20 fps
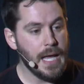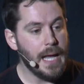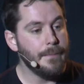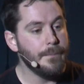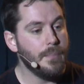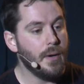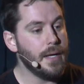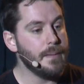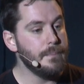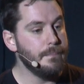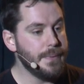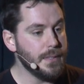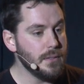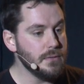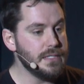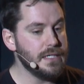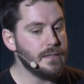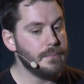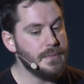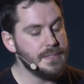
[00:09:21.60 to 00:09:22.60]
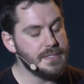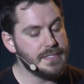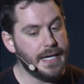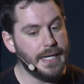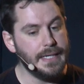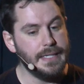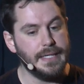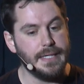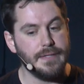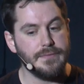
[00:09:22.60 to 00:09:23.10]
And by building and
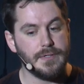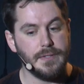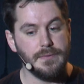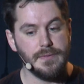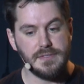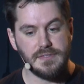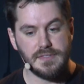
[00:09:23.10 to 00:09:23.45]
maintaining it in the